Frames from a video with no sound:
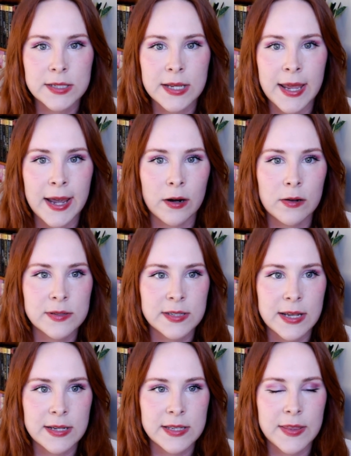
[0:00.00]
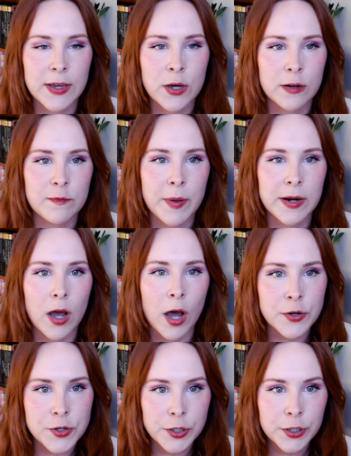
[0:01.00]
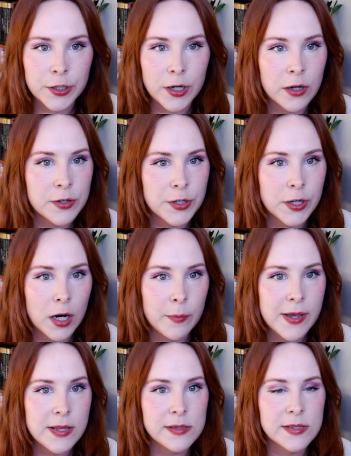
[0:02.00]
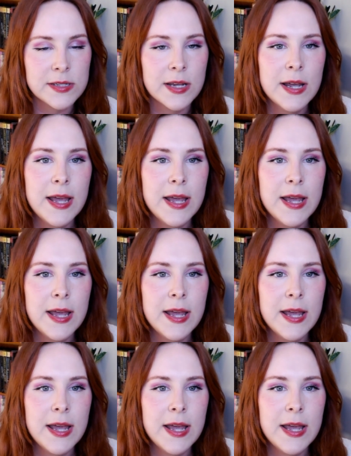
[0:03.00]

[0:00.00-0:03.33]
and Harrow says that they could have been under her undergarments,